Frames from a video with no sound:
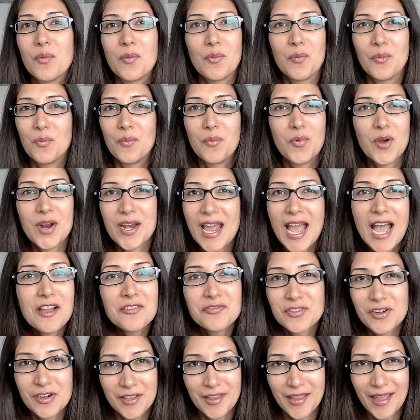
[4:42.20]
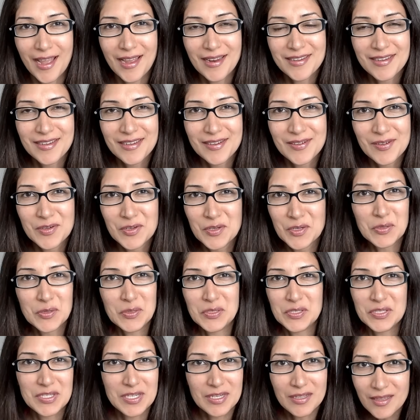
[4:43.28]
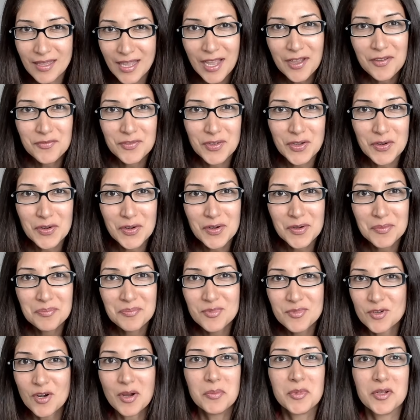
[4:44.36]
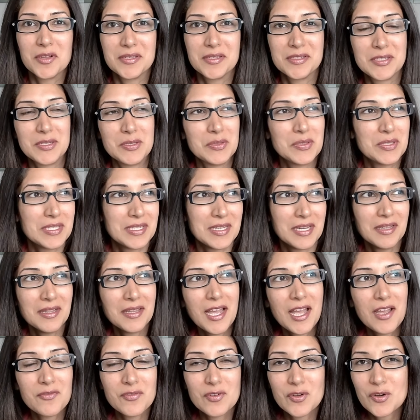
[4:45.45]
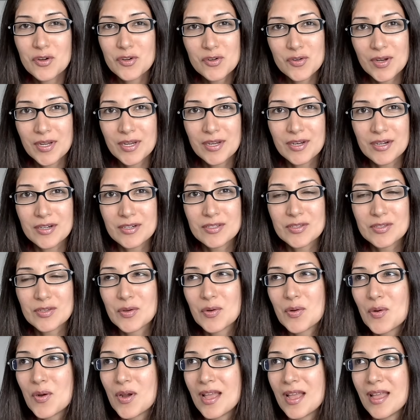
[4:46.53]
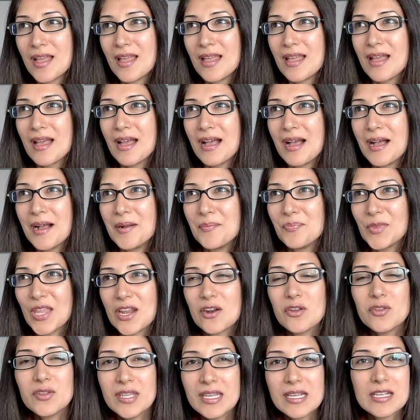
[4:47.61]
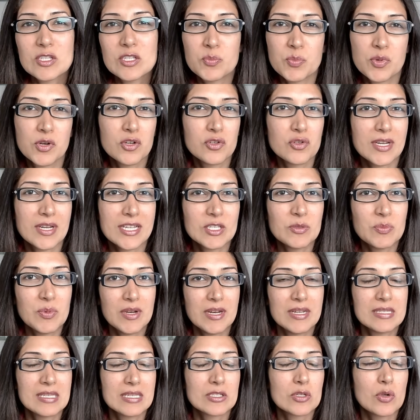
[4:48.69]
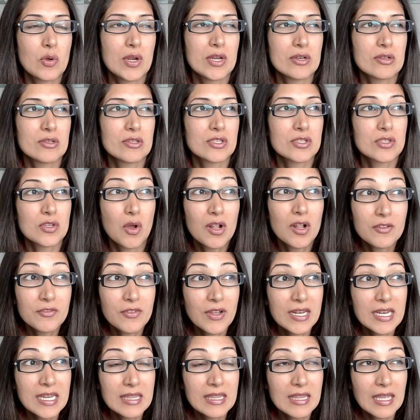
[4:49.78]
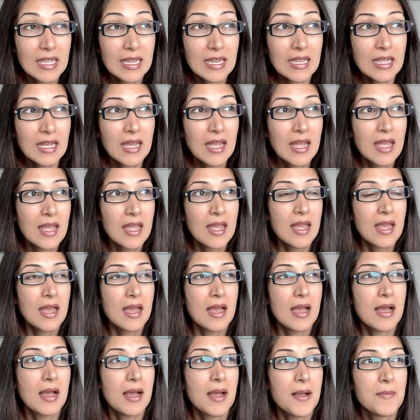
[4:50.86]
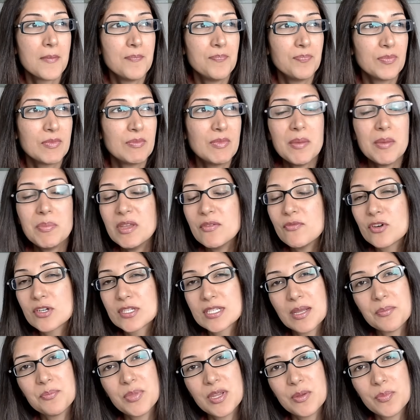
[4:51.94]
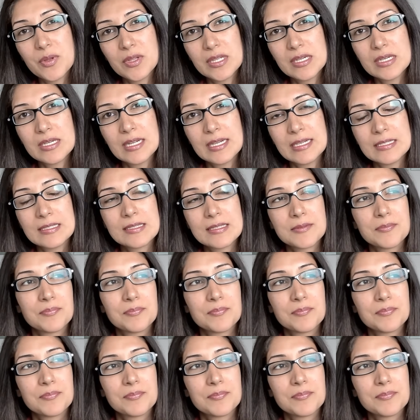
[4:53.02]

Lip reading: what after that? You still have your troubles, you still have your triggers. So I don't think a spiritual experience is going to solve anything. Maybe for some people it does.